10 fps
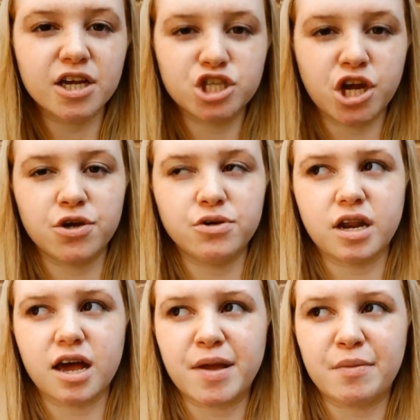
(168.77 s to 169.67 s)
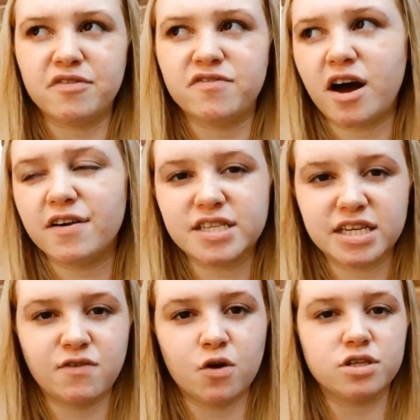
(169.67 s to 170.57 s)
I showed like maybe
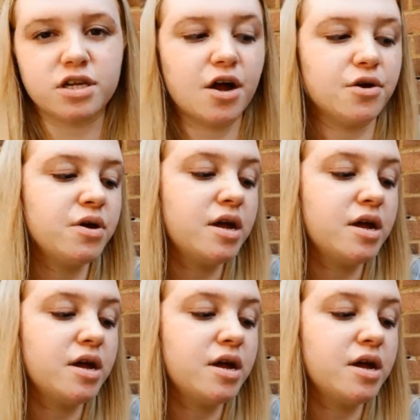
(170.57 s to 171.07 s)
5-6 vlogs ago.